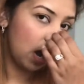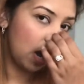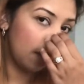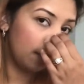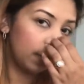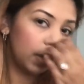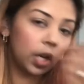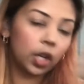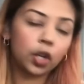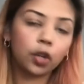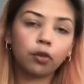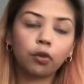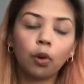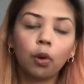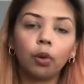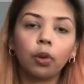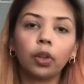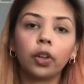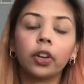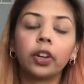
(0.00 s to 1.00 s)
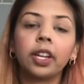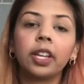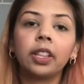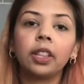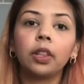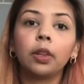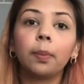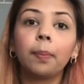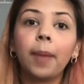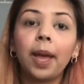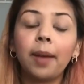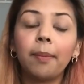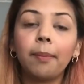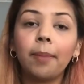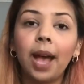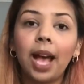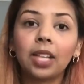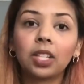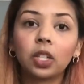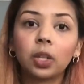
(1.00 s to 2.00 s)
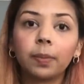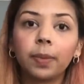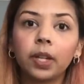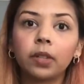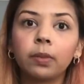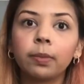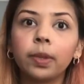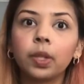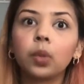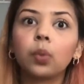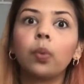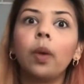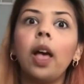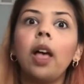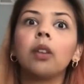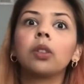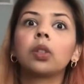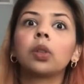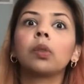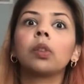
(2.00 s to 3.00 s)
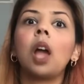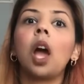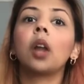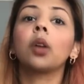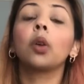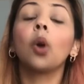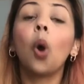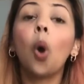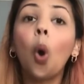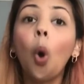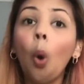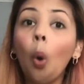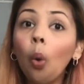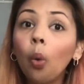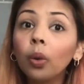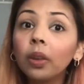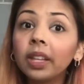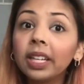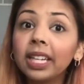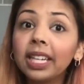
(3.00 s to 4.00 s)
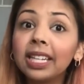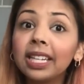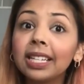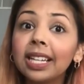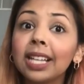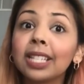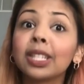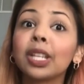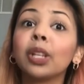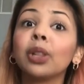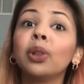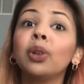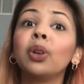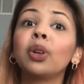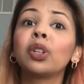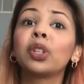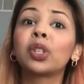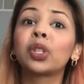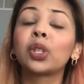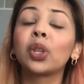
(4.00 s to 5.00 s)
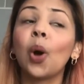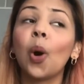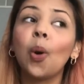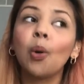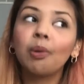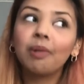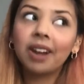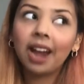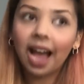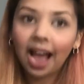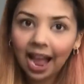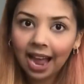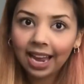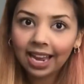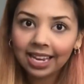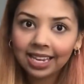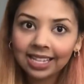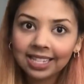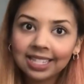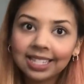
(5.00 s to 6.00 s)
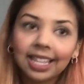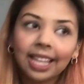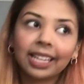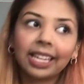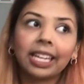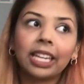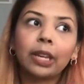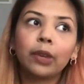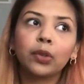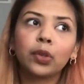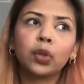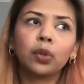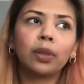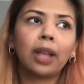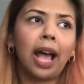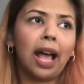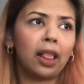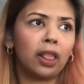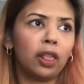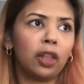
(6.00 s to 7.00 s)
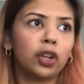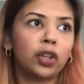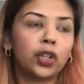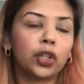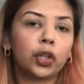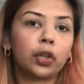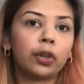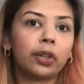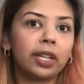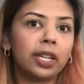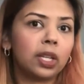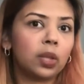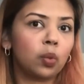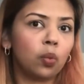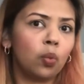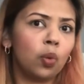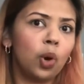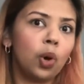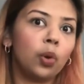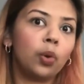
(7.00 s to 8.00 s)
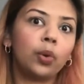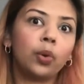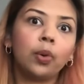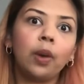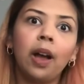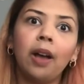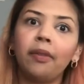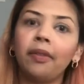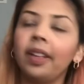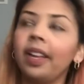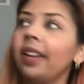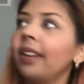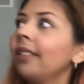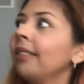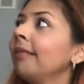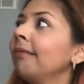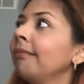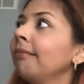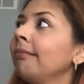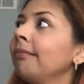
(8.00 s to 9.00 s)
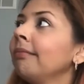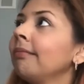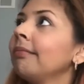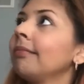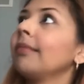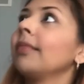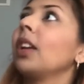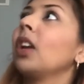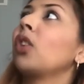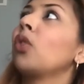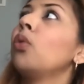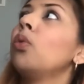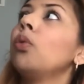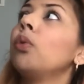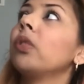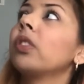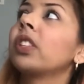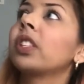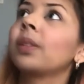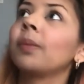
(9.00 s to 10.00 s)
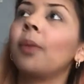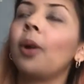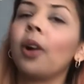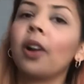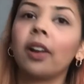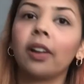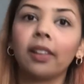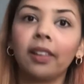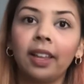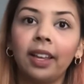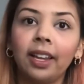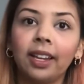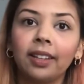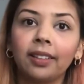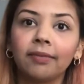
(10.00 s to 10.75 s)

controller in the master bedroom as well. So not only does it look so nice, like it gives you that luxurious, whoa, you have like cool, smart, like